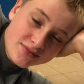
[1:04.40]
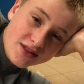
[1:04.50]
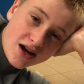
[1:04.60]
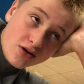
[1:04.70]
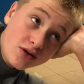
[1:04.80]

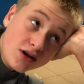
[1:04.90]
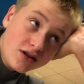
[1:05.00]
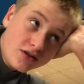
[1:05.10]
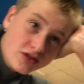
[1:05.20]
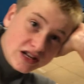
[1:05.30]
Now,
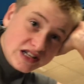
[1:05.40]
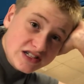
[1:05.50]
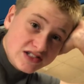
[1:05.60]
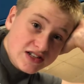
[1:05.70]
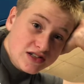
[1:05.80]
the
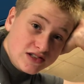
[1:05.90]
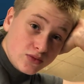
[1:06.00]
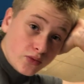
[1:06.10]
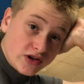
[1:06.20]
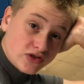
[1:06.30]

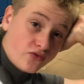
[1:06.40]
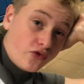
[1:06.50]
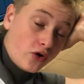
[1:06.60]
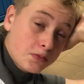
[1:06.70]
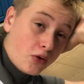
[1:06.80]
distance was
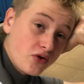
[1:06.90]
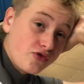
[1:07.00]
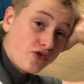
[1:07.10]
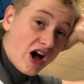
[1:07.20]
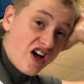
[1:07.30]

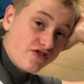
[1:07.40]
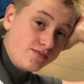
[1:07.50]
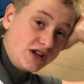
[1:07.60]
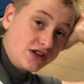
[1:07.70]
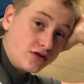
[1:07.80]
4.5
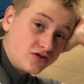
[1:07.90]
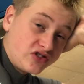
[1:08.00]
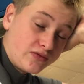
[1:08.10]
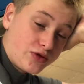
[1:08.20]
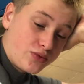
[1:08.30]

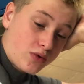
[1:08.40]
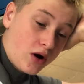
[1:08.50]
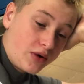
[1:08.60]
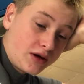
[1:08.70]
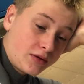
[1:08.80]
meters of
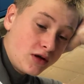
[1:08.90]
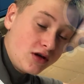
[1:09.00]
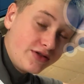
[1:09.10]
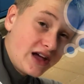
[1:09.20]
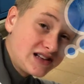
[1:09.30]
throwing.
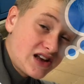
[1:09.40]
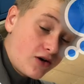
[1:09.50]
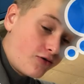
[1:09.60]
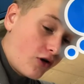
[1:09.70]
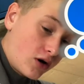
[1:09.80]
That's
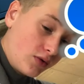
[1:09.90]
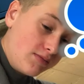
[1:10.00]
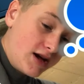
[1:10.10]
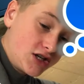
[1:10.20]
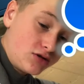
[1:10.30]
how far we
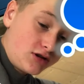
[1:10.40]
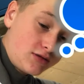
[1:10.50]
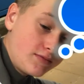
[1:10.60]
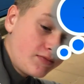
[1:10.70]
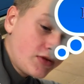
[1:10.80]
measured it.
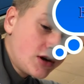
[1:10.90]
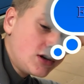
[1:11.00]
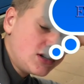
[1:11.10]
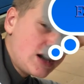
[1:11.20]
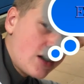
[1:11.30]

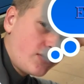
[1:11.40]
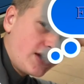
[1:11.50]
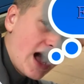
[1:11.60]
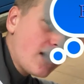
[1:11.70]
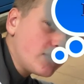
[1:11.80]
Now,
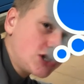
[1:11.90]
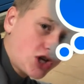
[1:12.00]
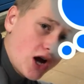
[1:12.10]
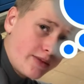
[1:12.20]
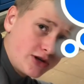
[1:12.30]
the average
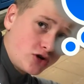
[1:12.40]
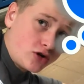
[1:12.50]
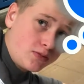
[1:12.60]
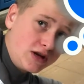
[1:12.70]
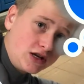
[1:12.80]
time it
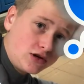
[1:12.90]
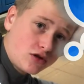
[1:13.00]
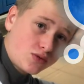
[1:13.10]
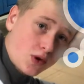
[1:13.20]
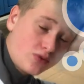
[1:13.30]
took me to
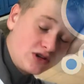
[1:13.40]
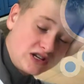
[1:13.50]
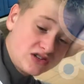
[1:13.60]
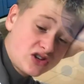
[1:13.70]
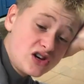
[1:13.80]
throw the
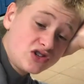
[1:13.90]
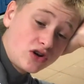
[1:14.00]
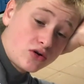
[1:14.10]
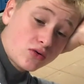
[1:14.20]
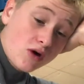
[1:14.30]
discus
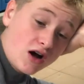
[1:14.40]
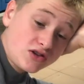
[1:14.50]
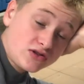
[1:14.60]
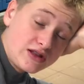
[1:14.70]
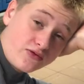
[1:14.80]

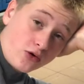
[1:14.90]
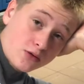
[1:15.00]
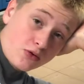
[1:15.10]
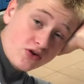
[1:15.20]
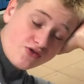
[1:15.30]
across the
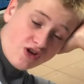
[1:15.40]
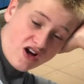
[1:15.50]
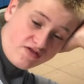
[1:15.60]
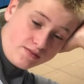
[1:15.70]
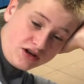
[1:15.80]

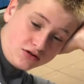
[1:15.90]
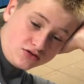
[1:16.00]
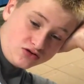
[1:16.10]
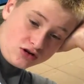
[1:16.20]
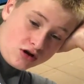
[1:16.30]
4.5
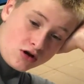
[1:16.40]
meters